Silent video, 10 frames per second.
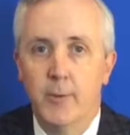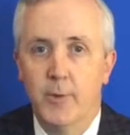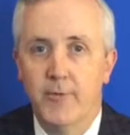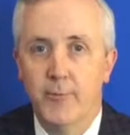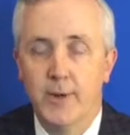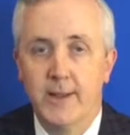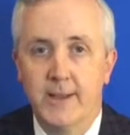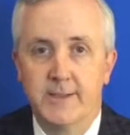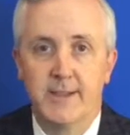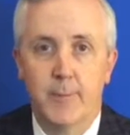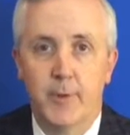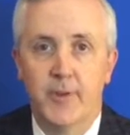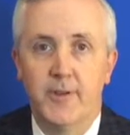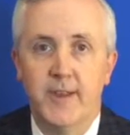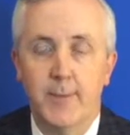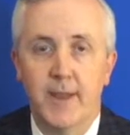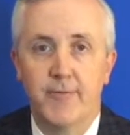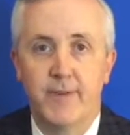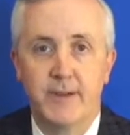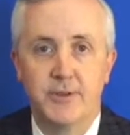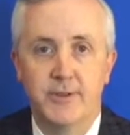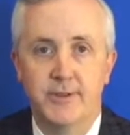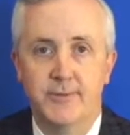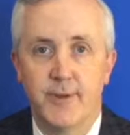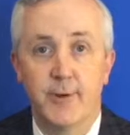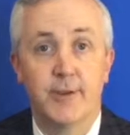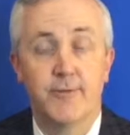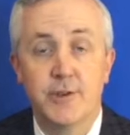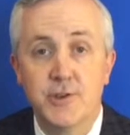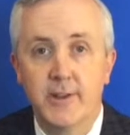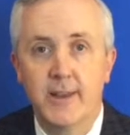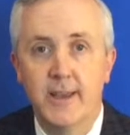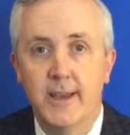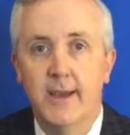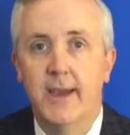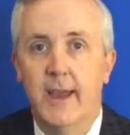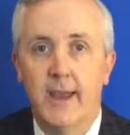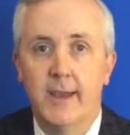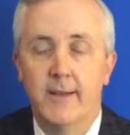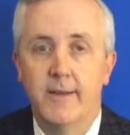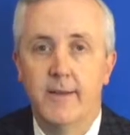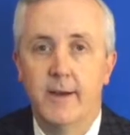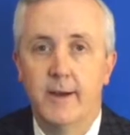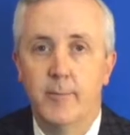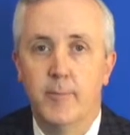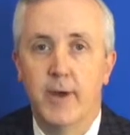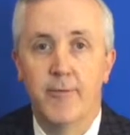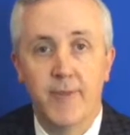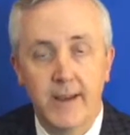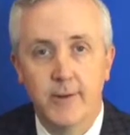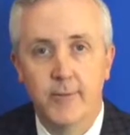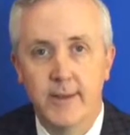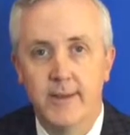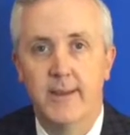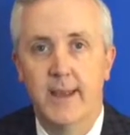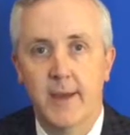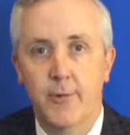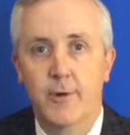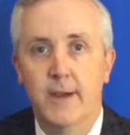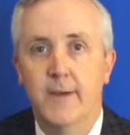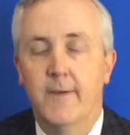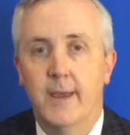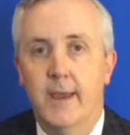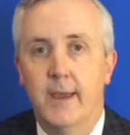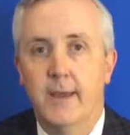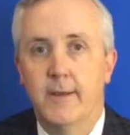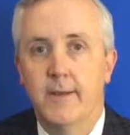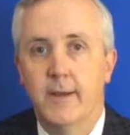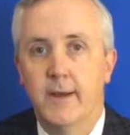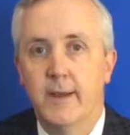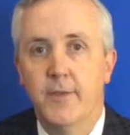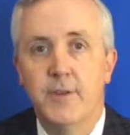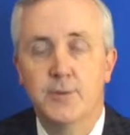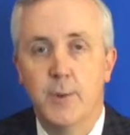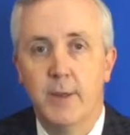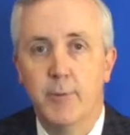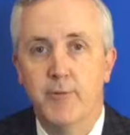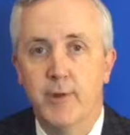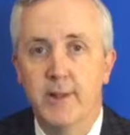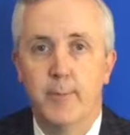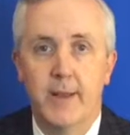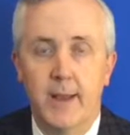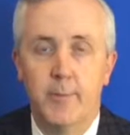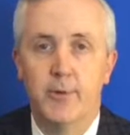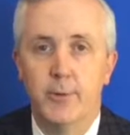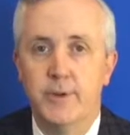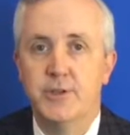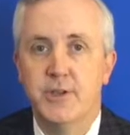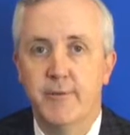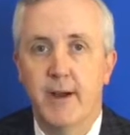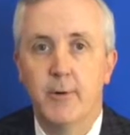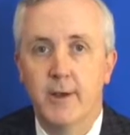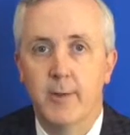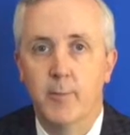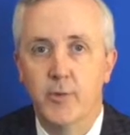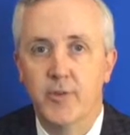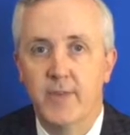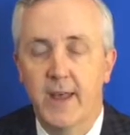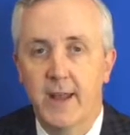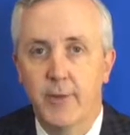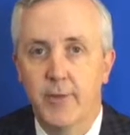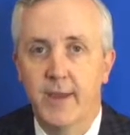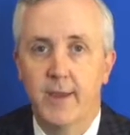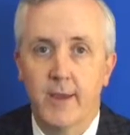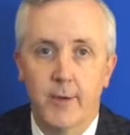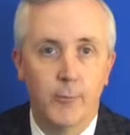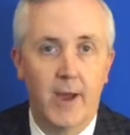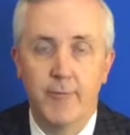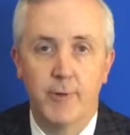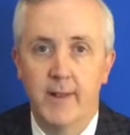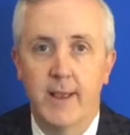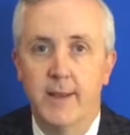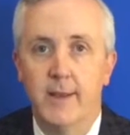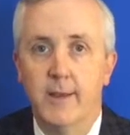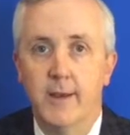We've really assembled a team that functions very efficiently and effectively together. And in this way, we've really been able to achieve outcomes that I think rival any